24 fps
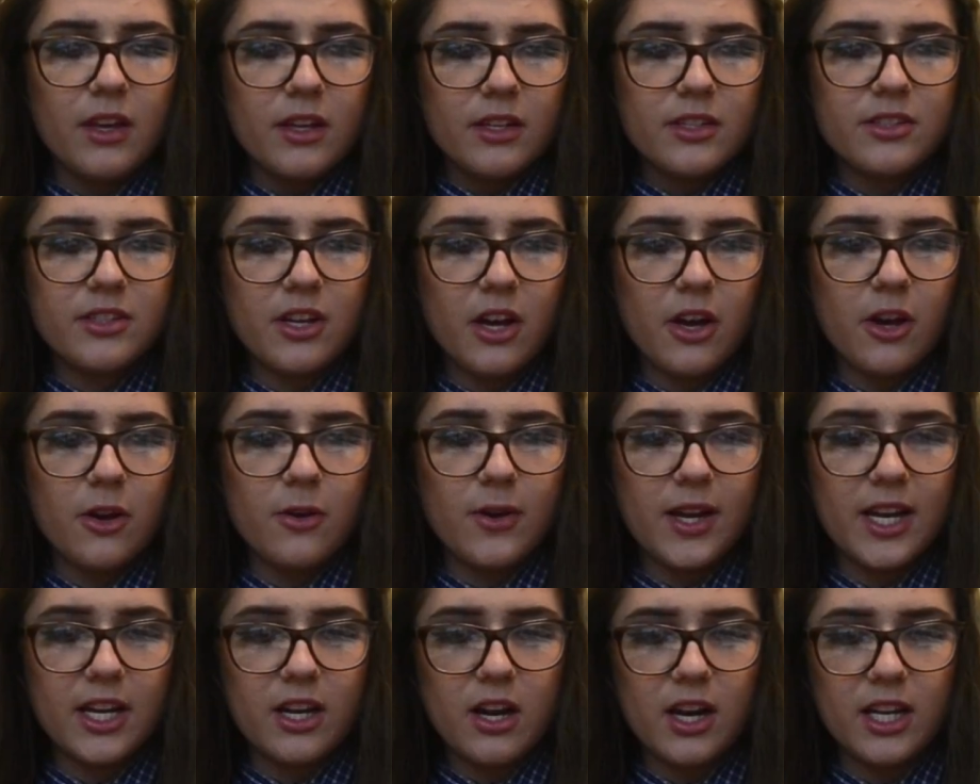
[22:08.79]
So
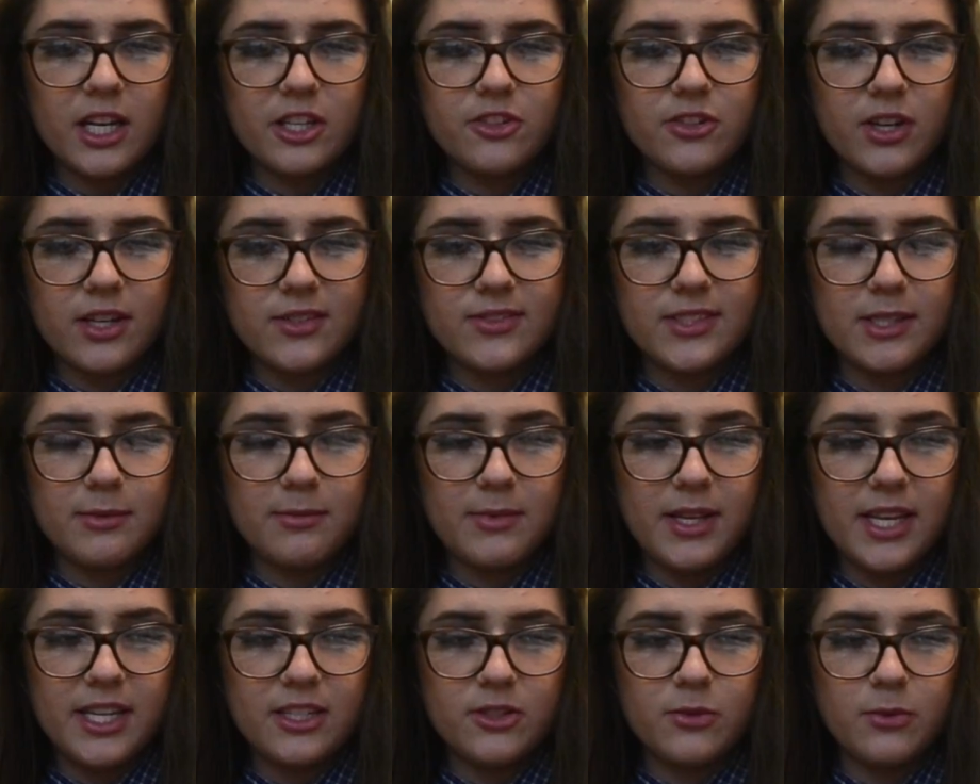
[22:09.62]
it kind of drives them
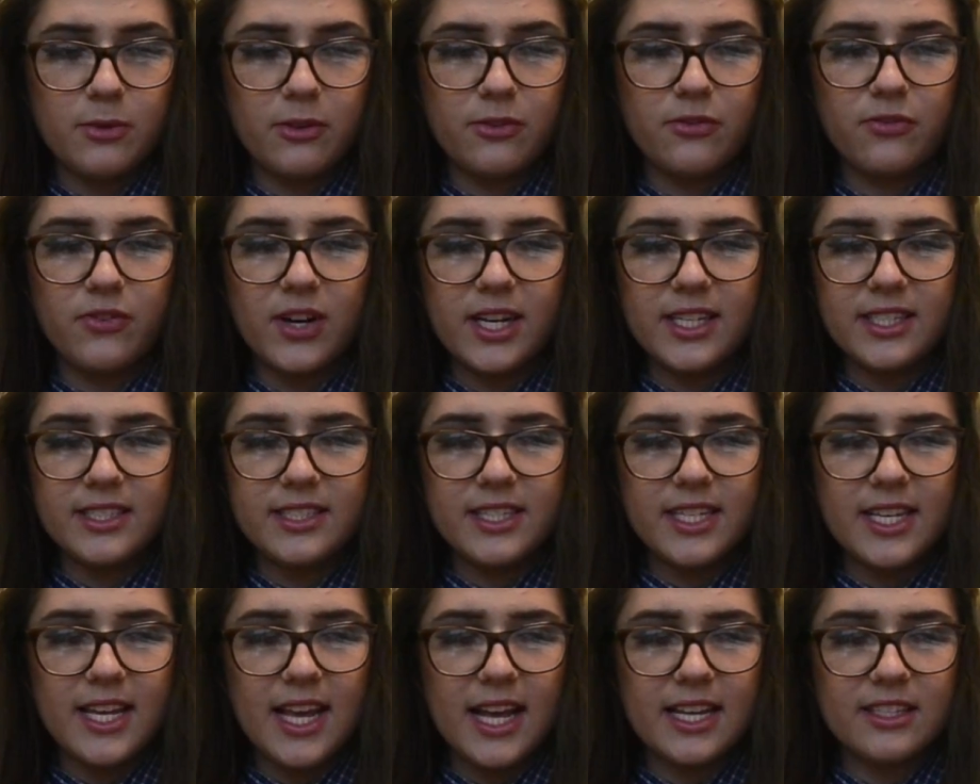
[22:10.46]
into a
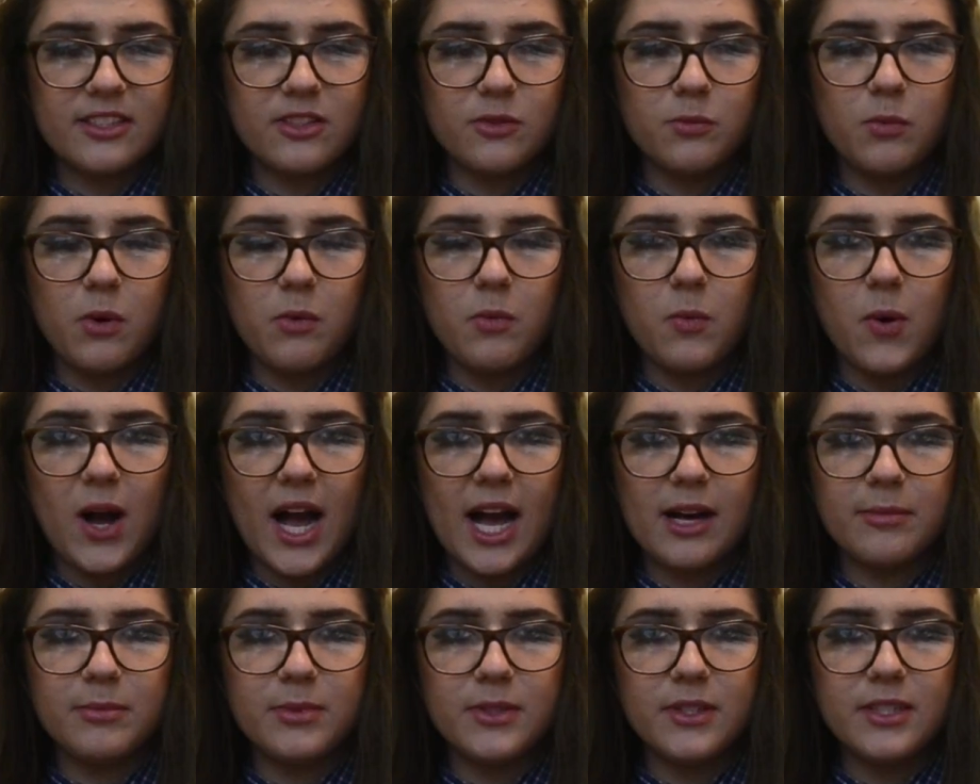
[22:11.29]
frenzy as to what will
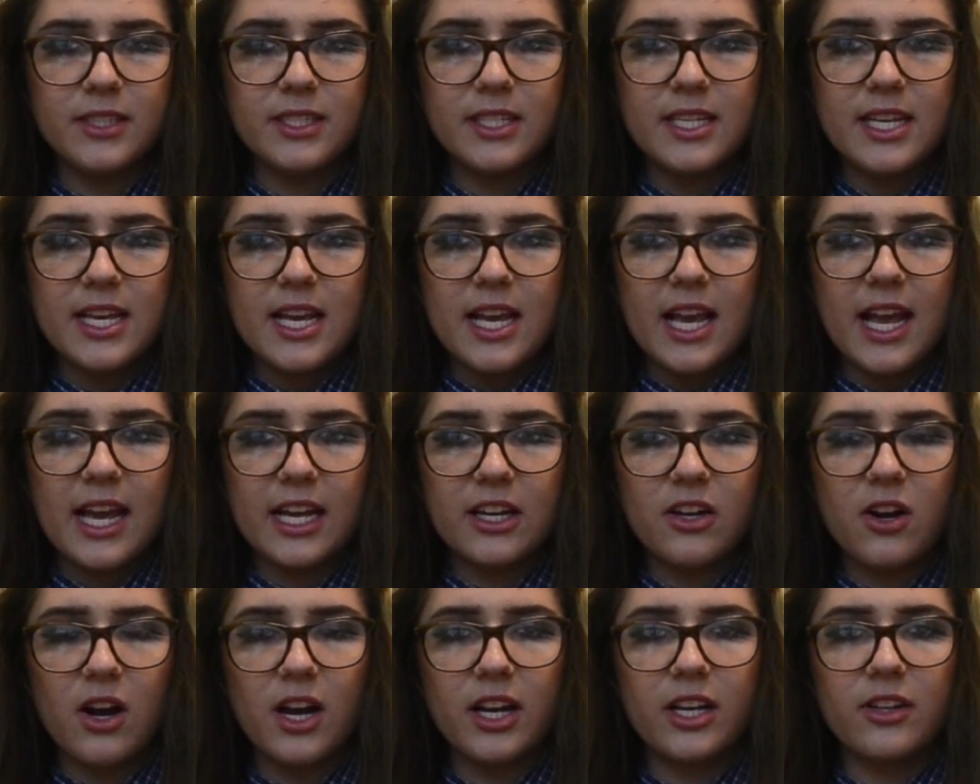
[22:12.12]
happen,
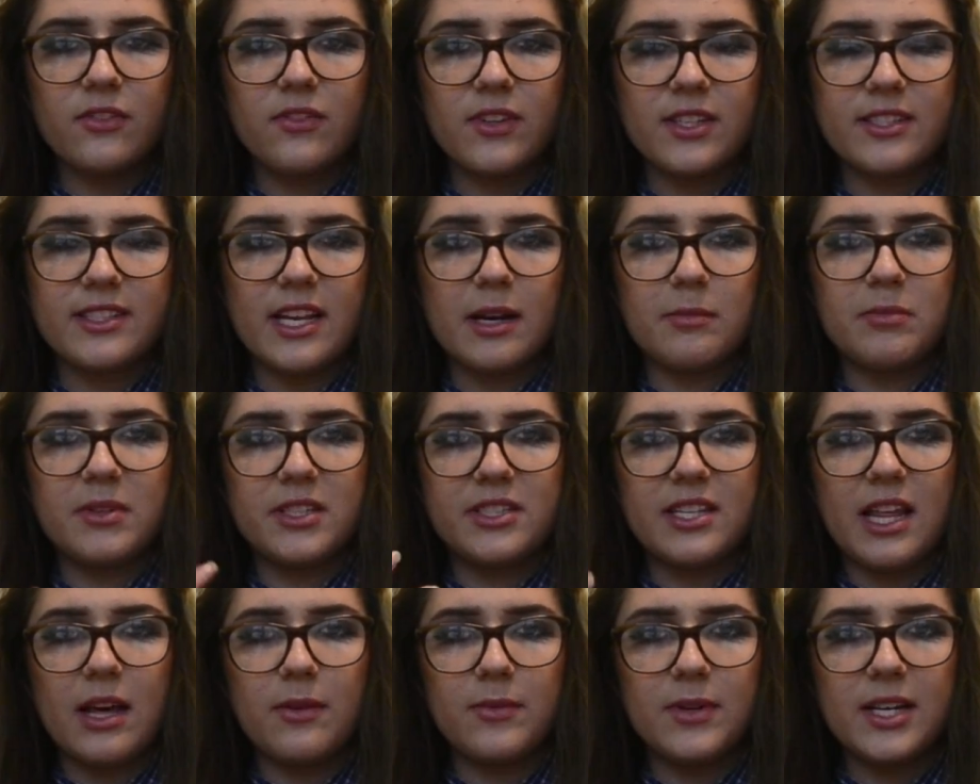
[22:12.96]
and kind of establish
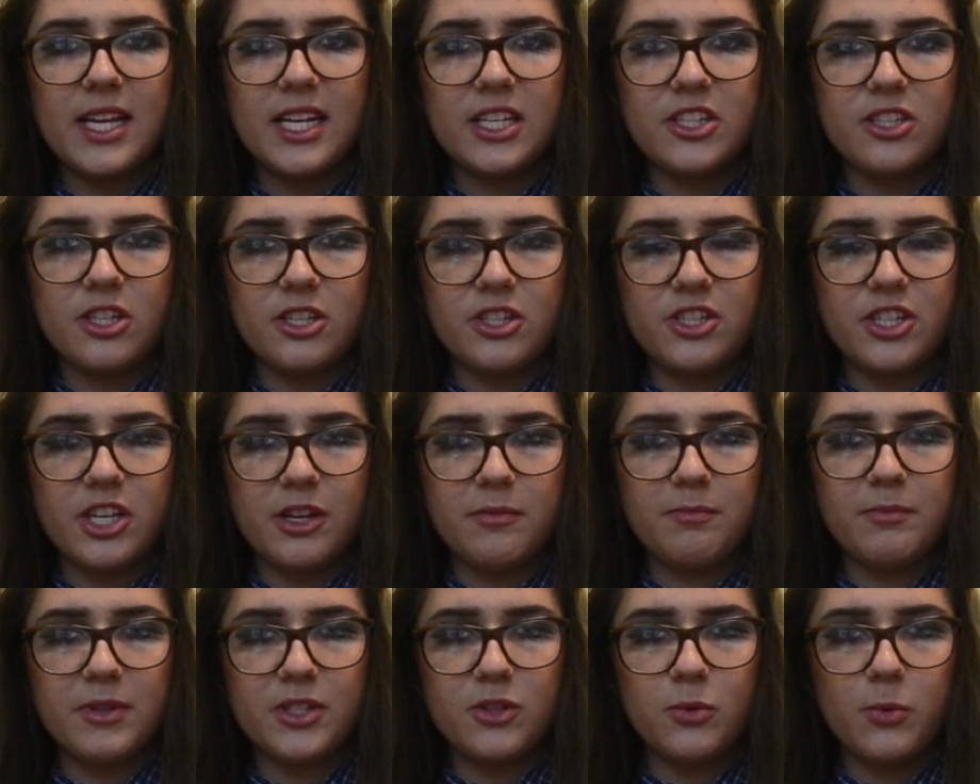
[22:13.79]
that
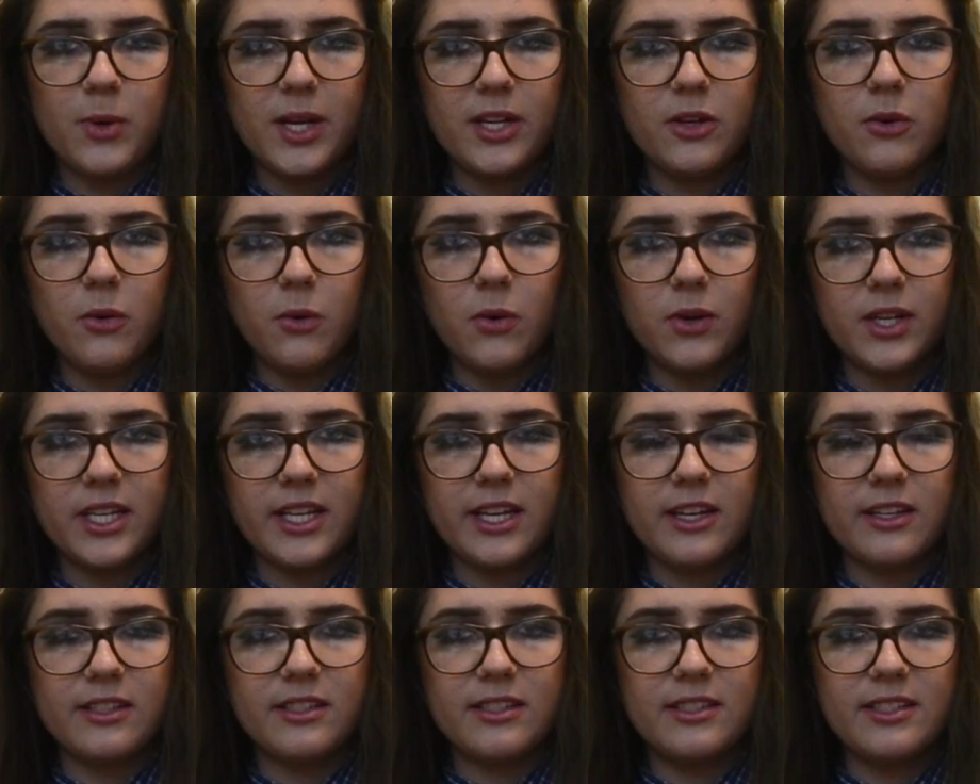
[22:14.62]
relationship between
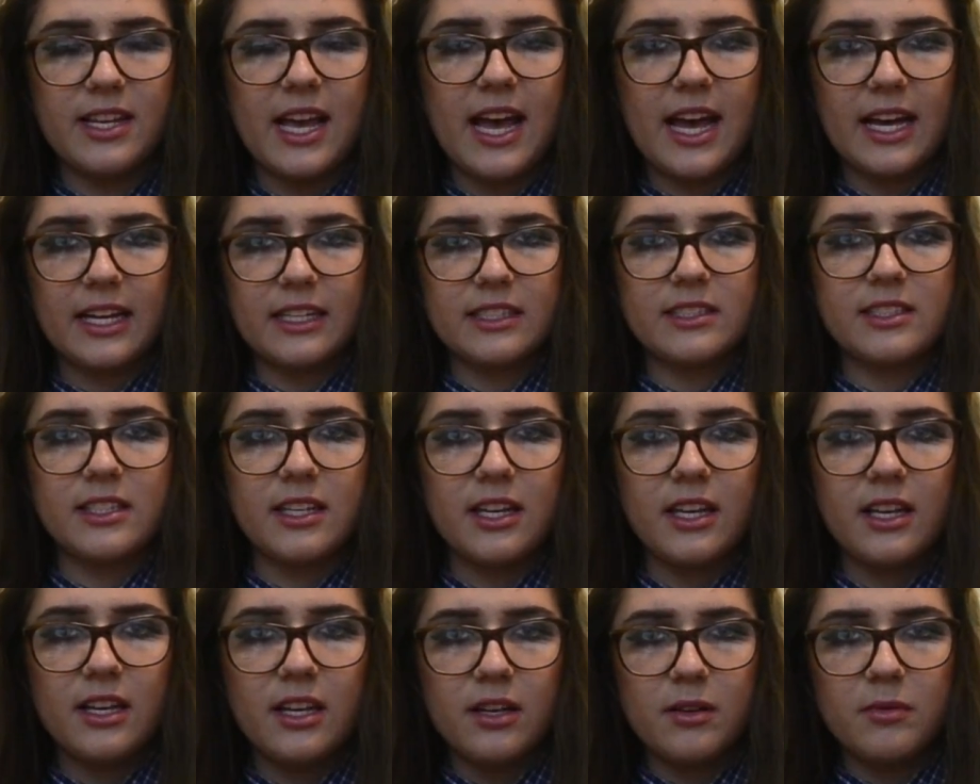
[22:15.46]
audience and
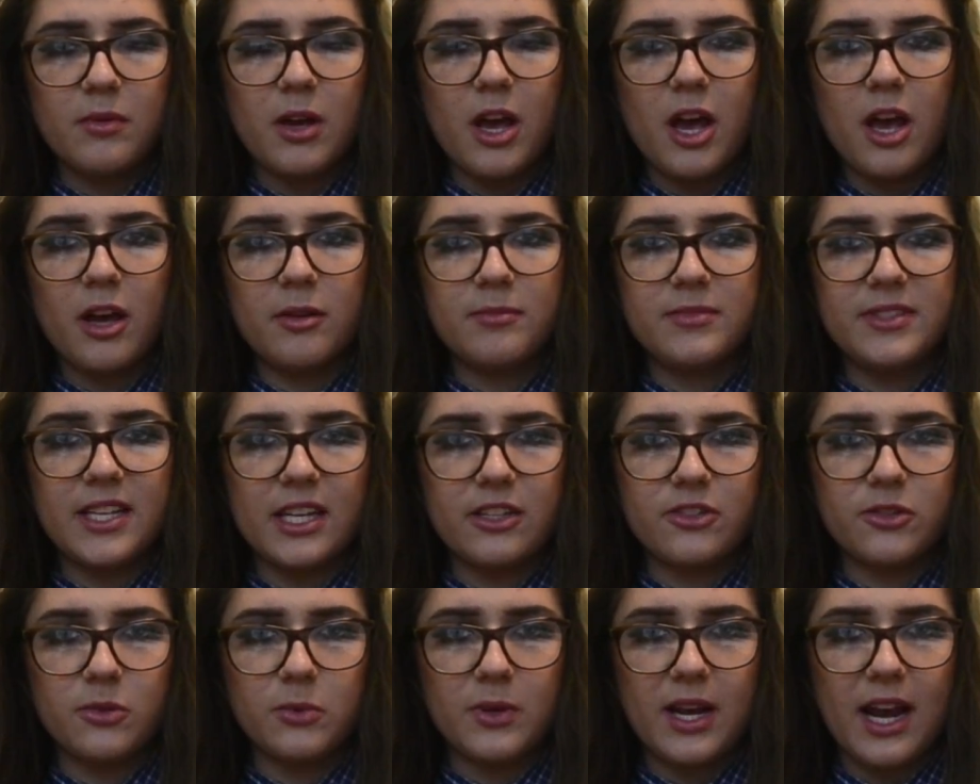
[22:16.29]

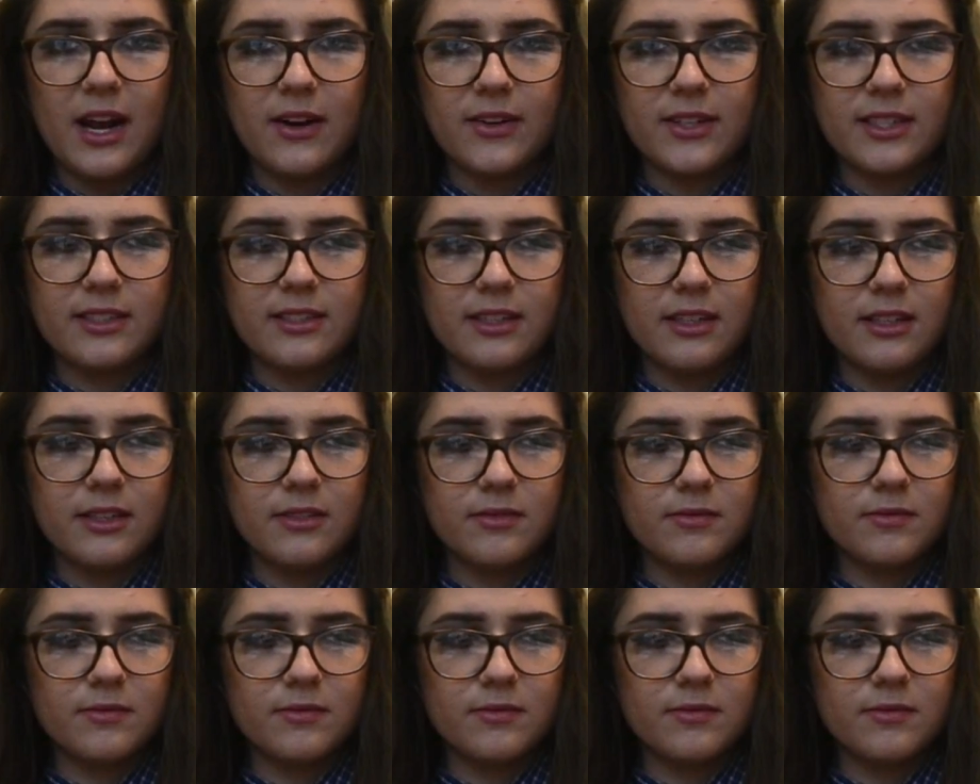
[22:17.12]
central character.